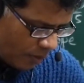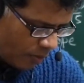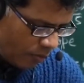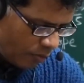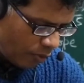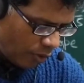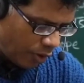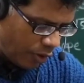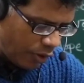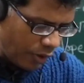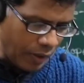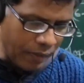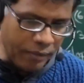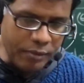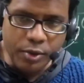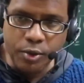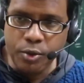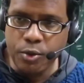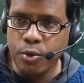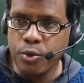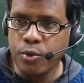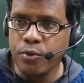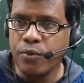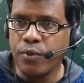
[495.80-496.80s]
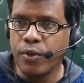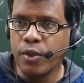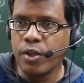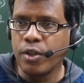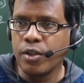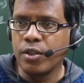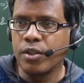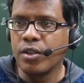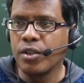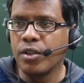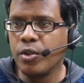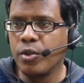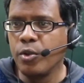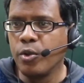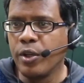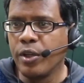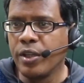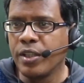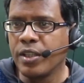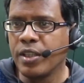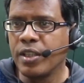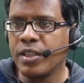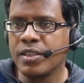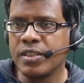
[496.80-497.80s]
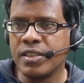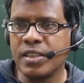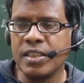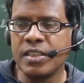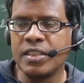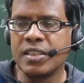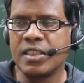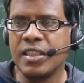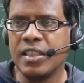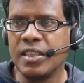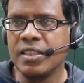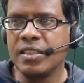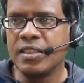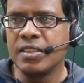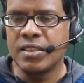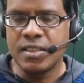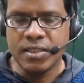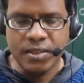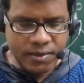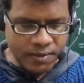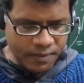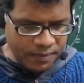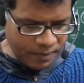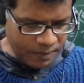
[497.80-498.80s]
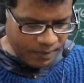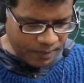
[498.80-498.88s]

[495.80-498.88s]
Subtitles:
What do you have to do for knowing this distance?